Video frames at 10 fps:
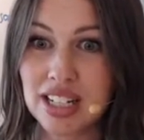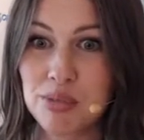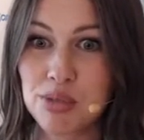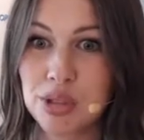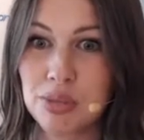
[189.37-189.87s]
and
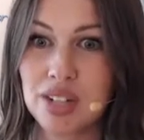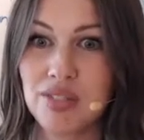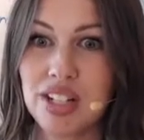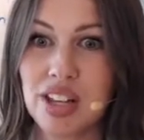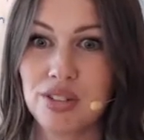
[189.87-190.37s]
I'm dreaming of
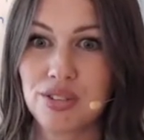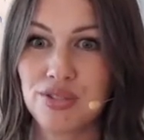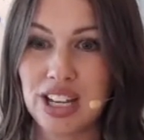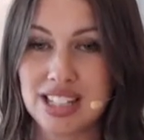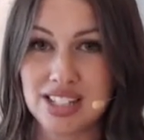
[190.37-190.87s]
another
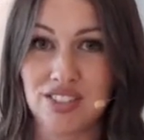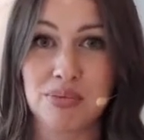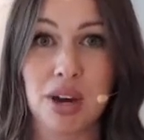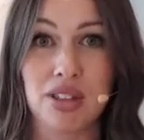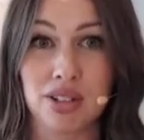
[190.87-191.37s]
phase of
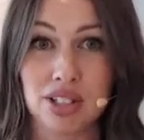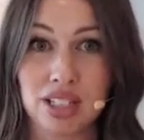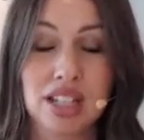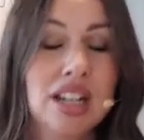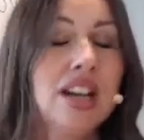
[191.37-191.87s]

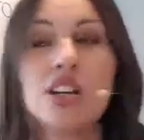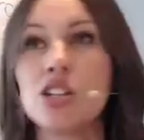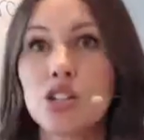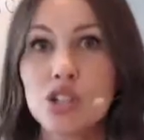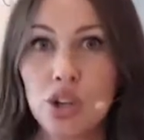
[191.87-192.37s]
motherhood.
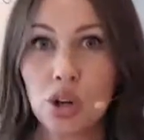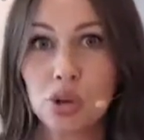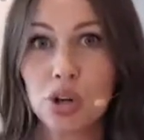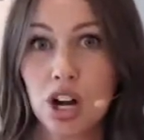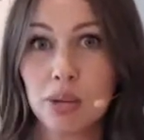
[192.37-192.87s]

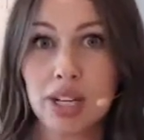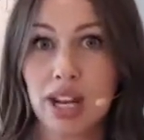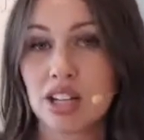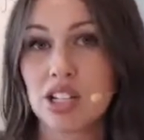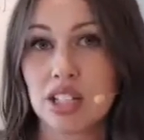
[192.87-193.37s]
So common,
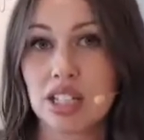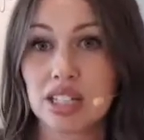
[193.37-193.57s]
Ashley.